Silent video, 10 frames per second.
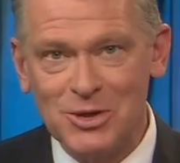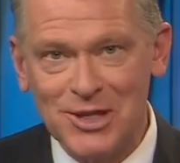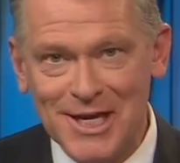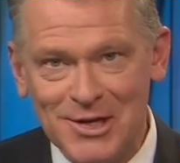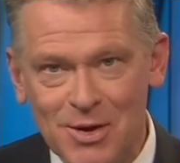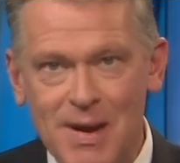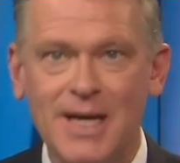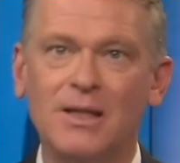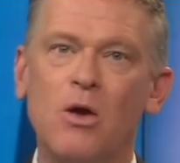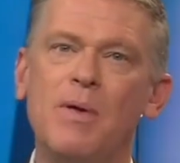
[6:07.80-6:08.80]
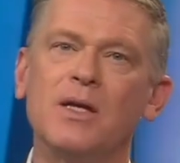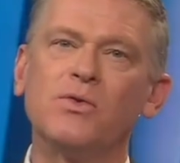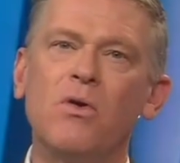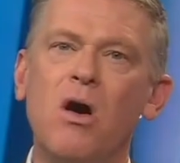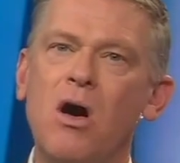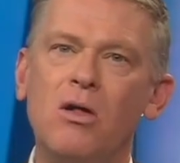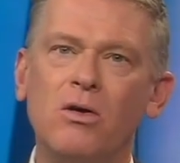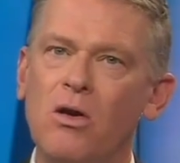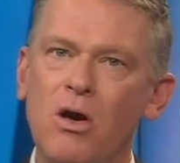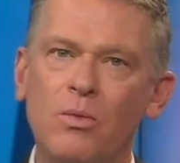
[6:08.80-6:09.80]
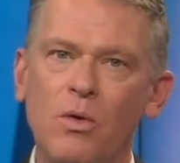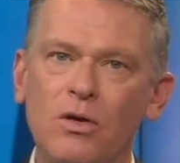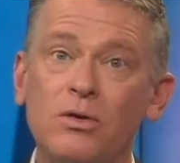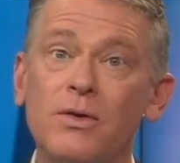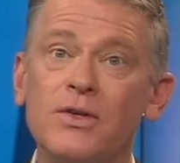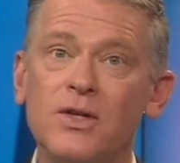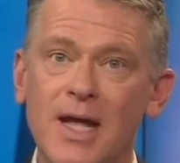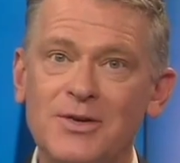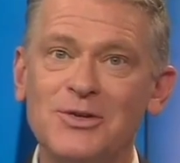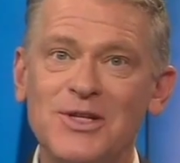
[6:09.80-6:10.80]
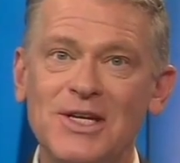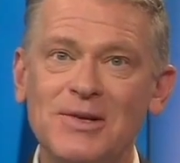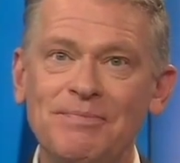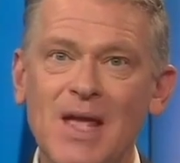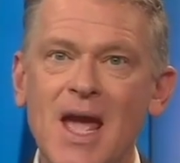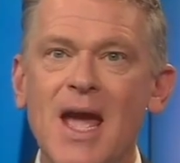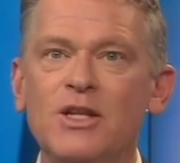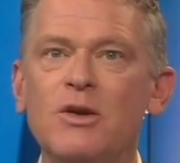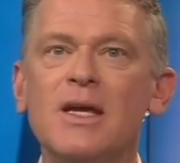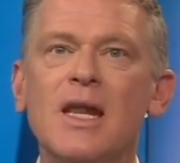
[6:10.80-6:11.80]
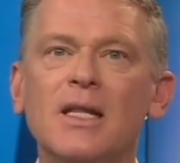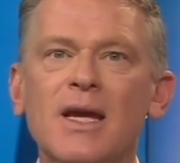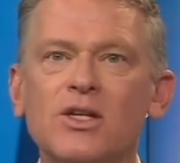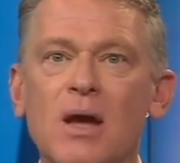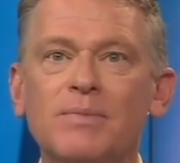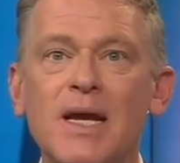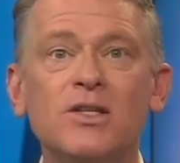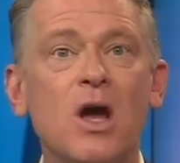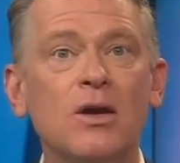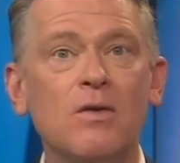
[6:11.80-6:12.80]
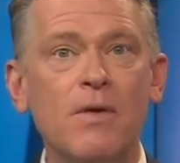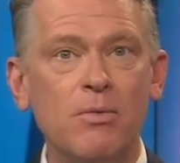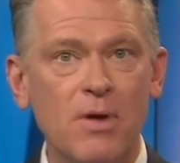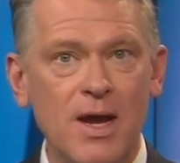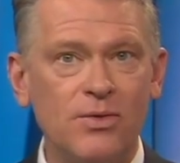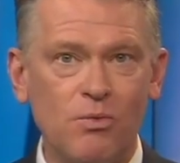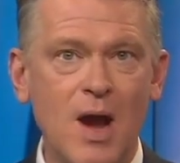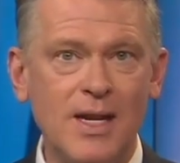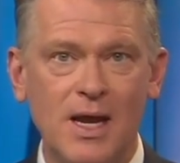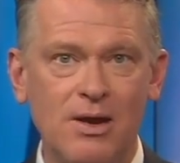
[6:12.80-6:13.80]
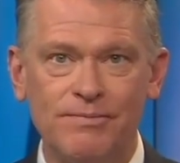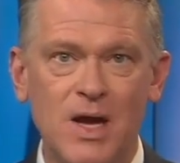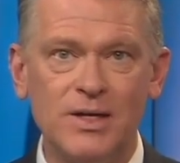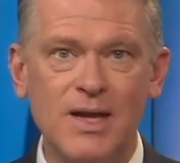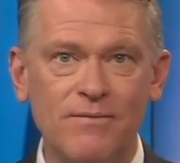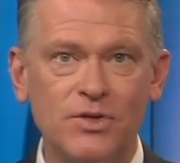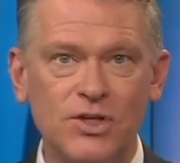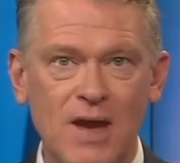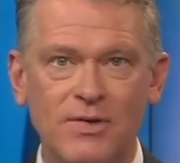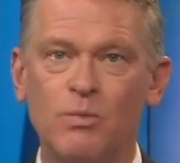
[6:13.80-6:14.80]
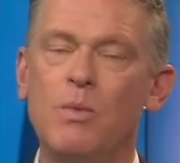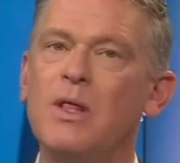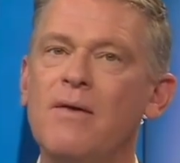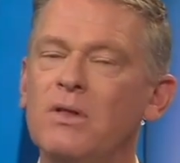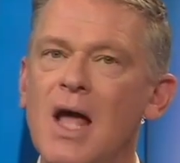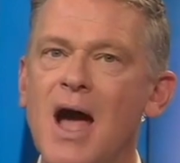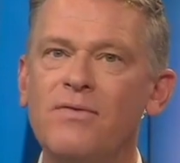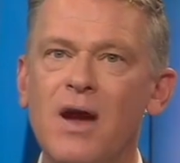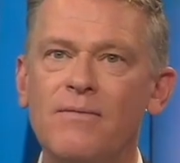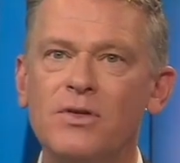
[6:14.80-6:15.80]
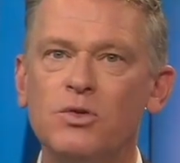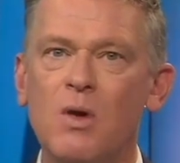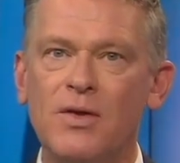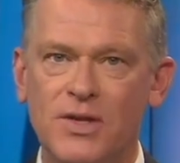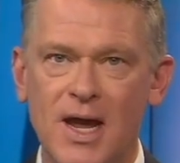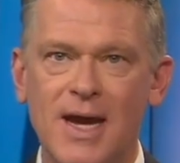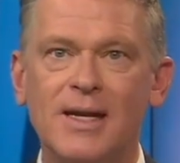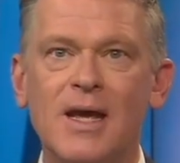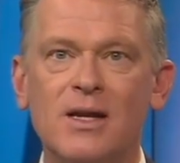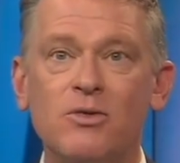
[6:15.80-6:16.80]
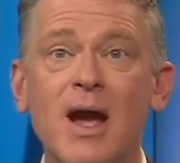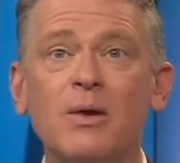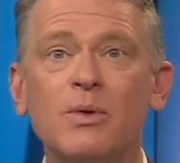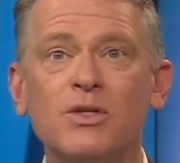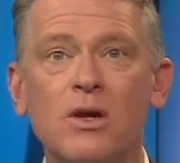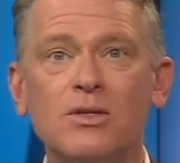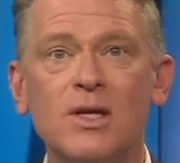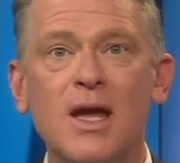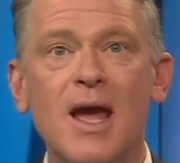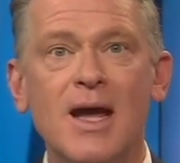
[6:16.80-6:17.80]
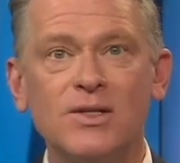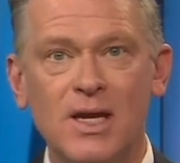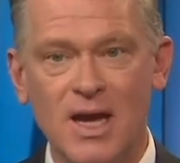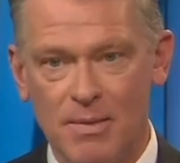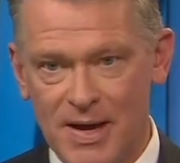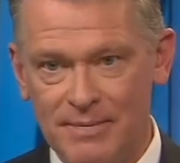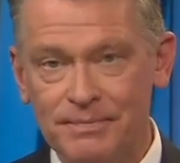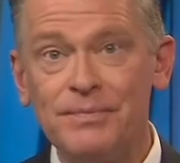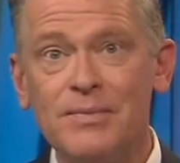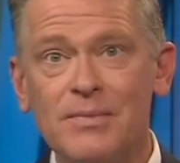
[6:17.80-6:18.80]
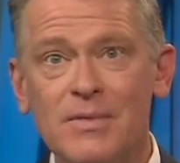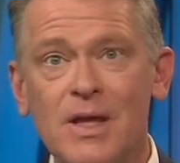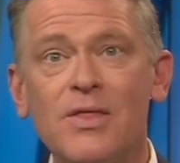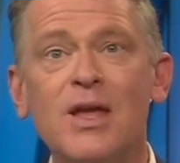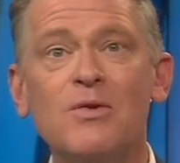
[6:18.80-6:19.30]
thank you to Meghan Lopez for all her hard work during this election season. And you can get election updates on November 8th right here on Denver 7. We will have live coverage throughout the night, tracking results as they come in. Thank you